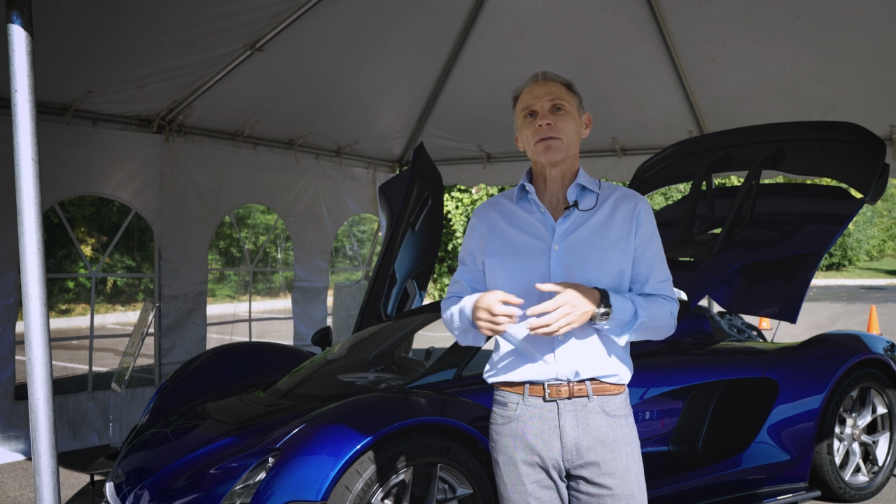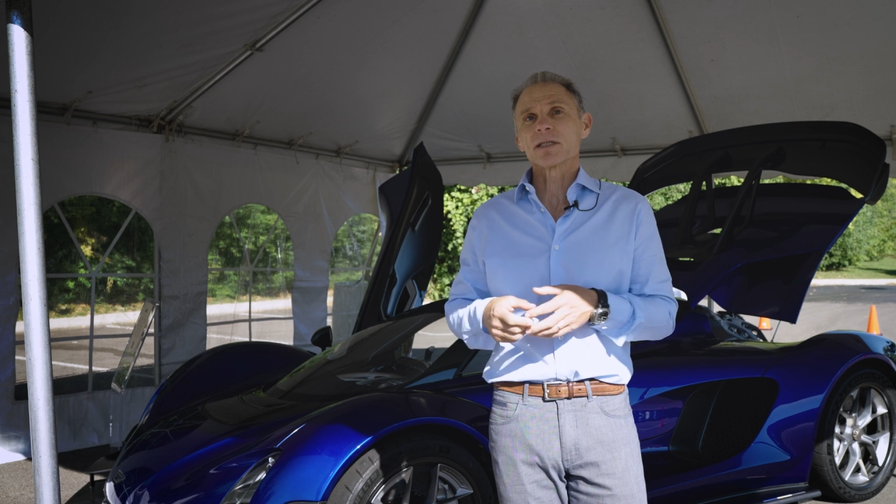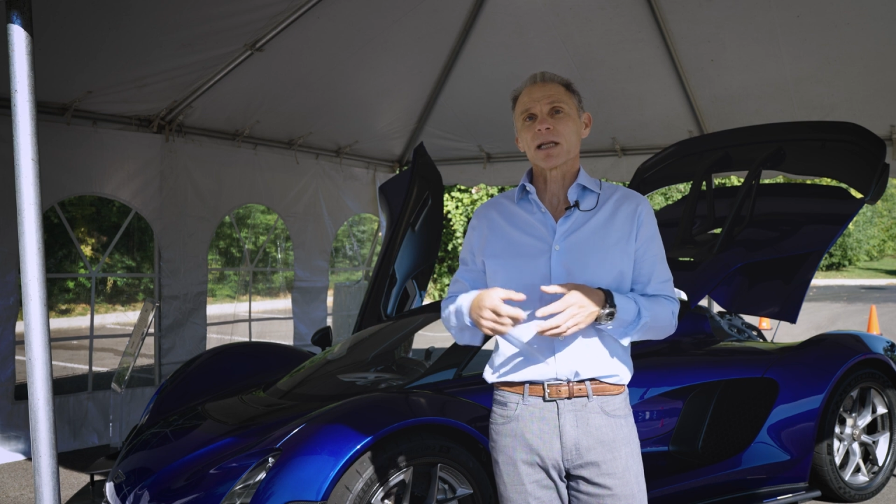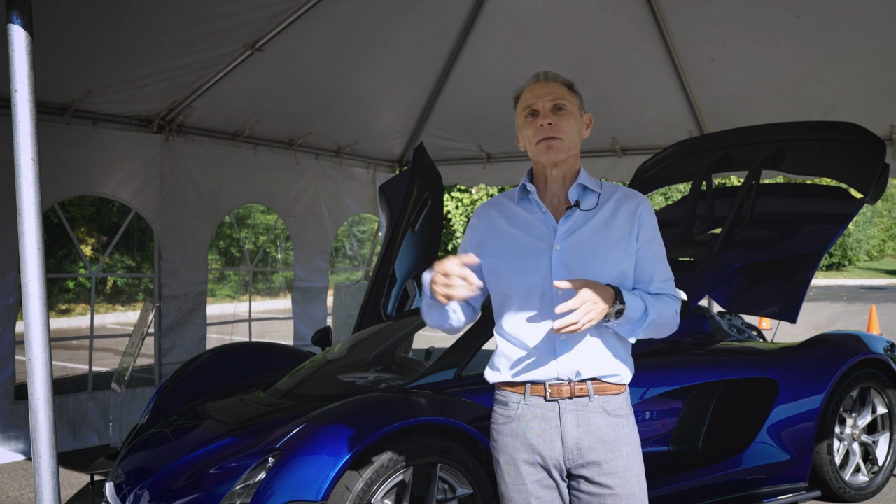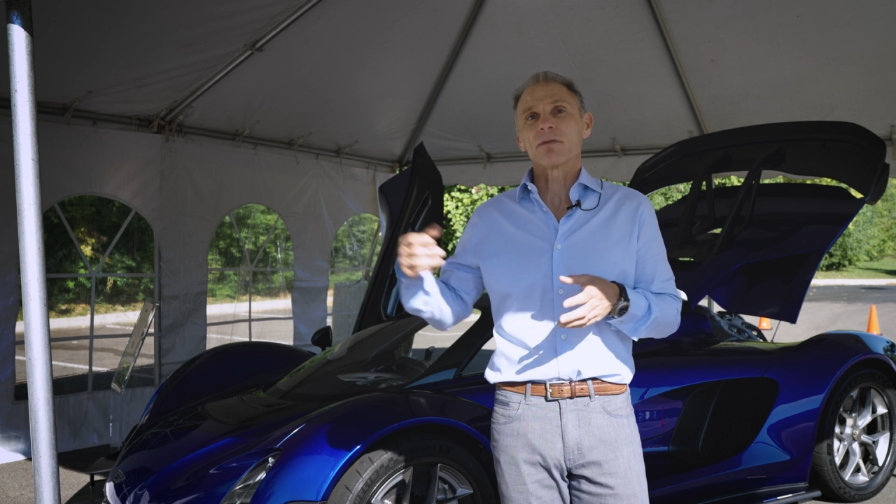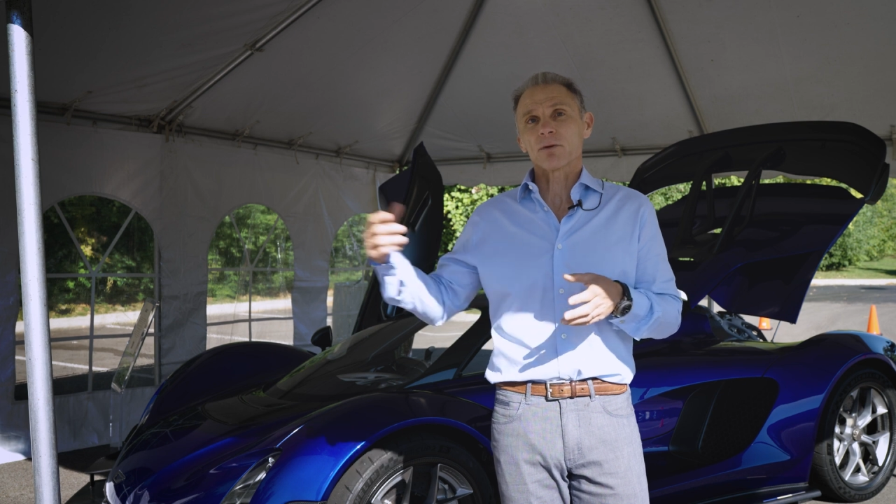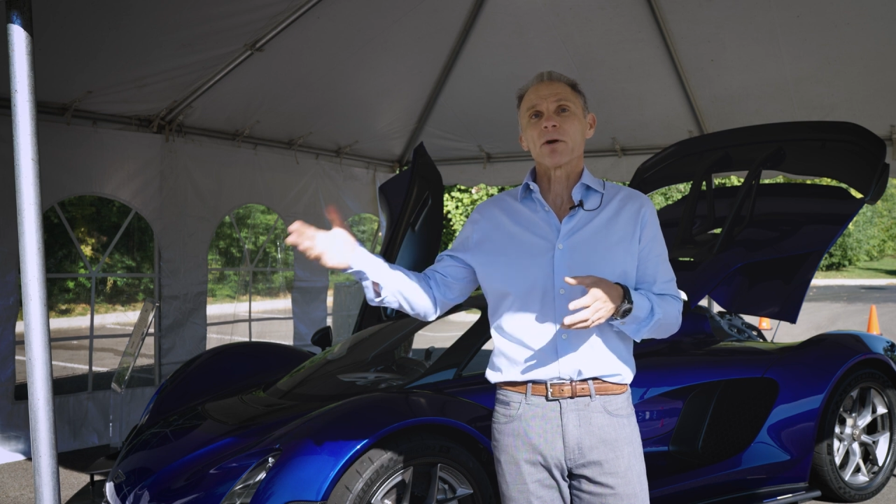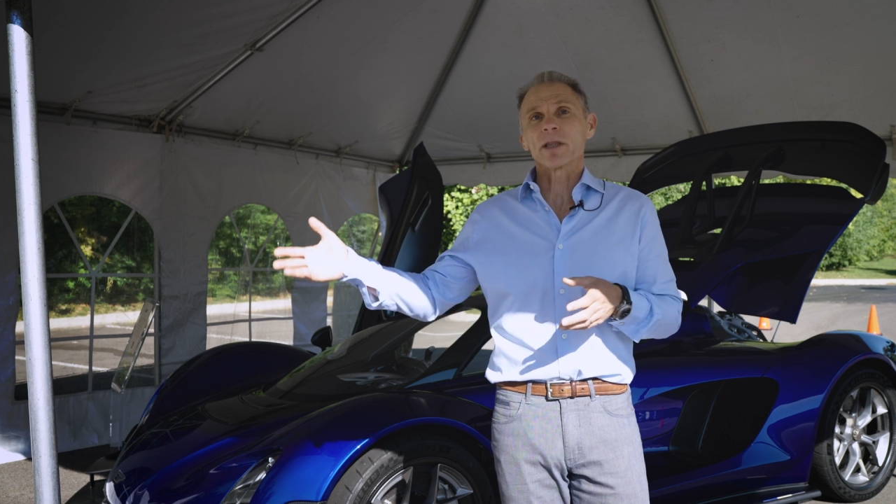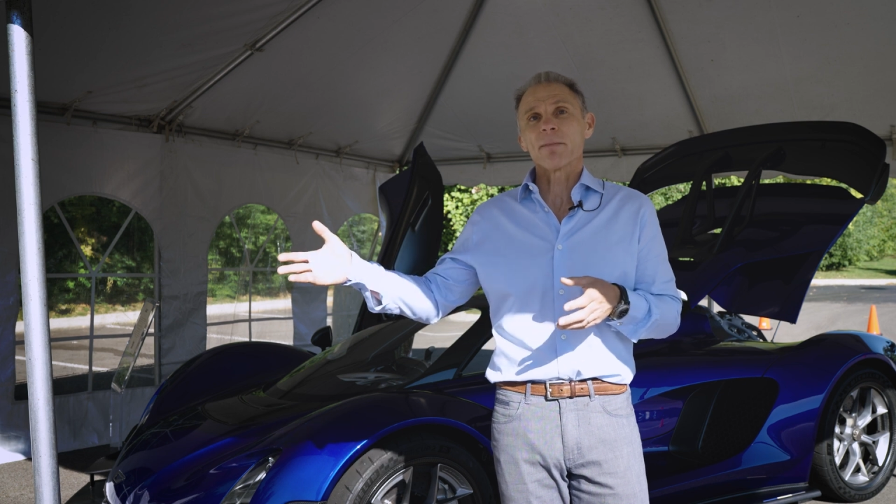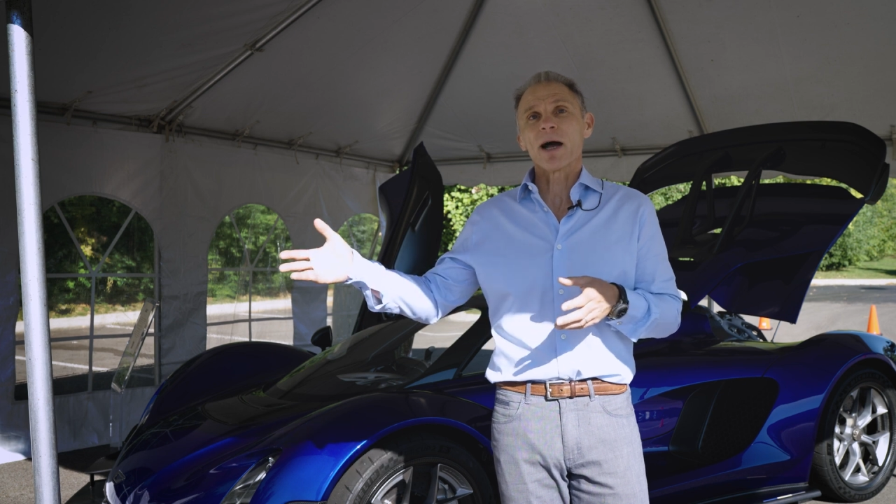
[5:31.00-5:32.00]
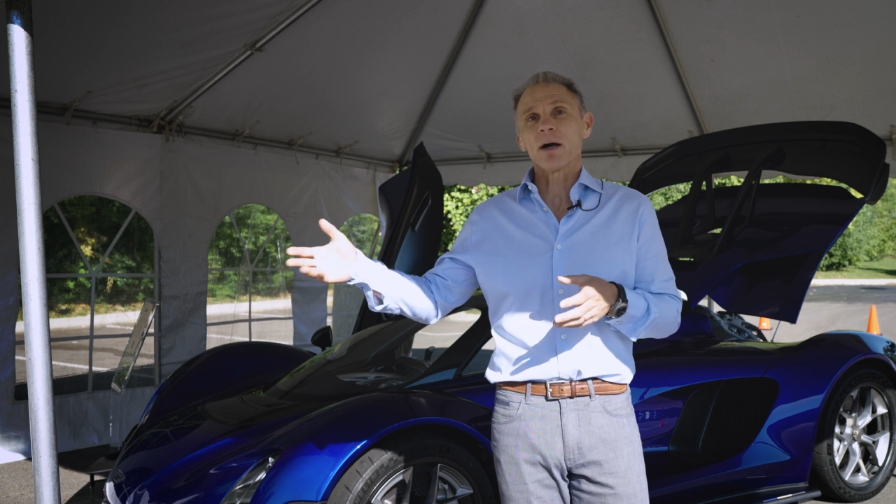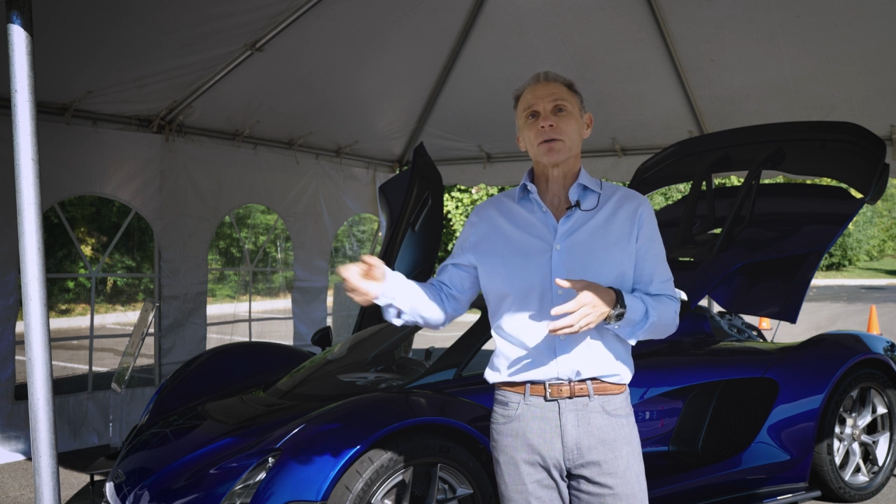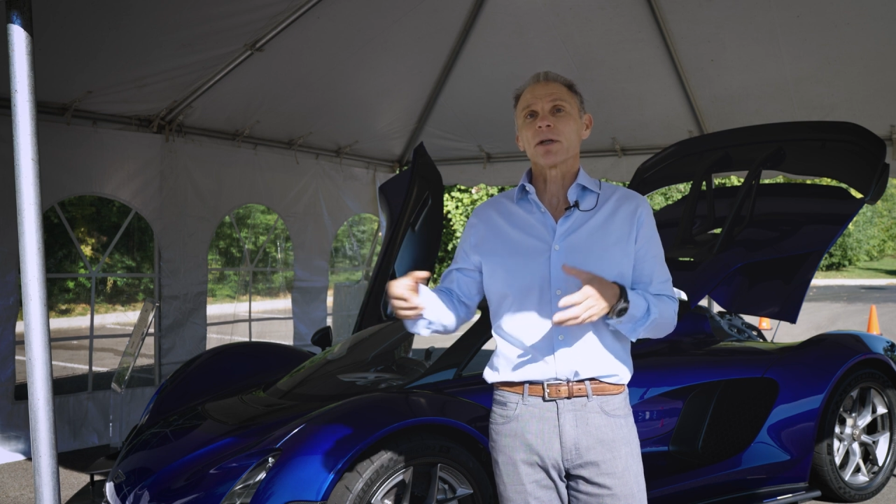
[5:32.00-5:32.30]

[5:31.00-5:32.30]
instead of throwing them out,